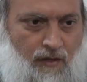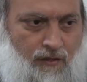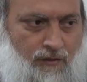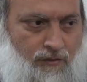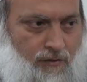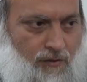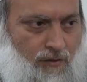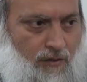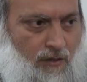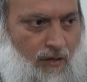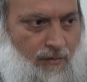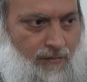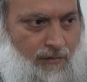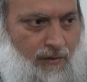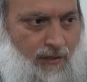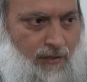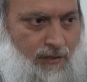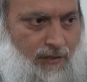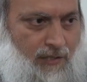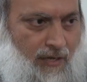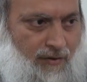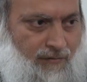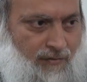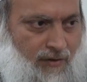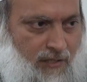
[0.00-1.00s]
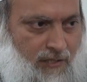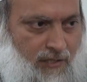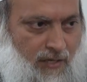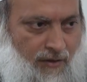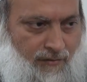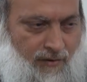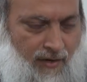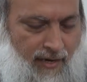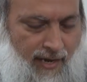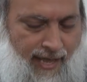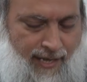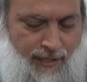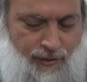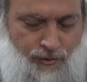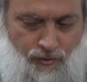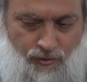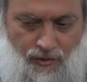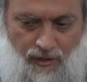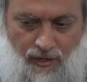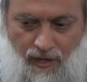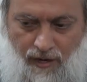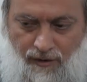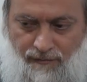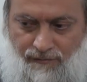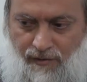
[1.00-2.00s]
Surah number 77, last
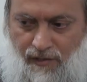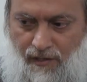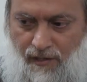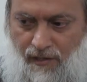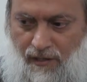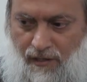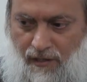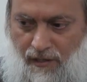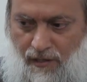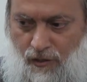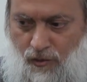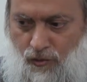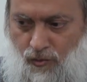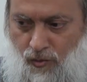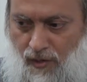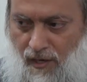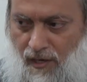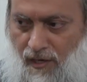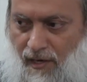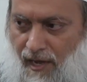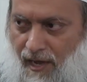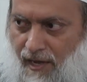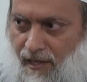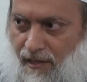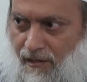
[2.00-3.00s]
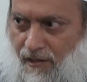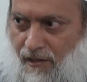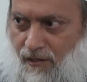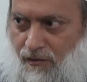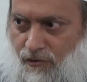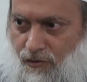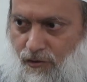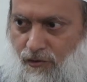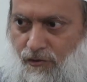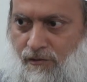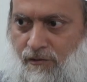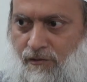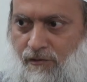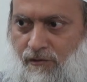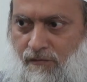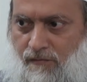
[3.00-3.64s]
surah of the 29th juz.